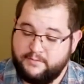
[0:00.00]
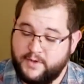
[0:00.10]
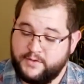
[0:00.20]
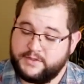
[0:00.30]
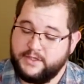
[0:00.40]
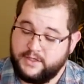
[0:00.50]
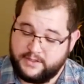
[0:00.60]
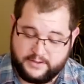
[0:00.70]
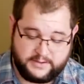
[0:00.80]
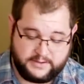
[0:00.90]
mostly,
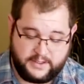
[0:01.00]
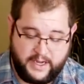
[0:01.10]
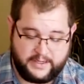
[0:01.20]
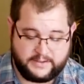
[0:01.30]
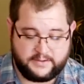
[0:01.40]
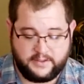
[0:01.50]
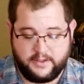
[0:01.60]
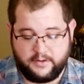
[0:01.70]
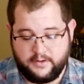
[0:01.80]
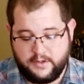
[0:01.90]
and it's got its
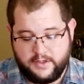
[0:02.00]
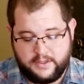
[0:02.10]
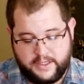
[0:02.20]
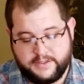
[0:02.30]
little thing.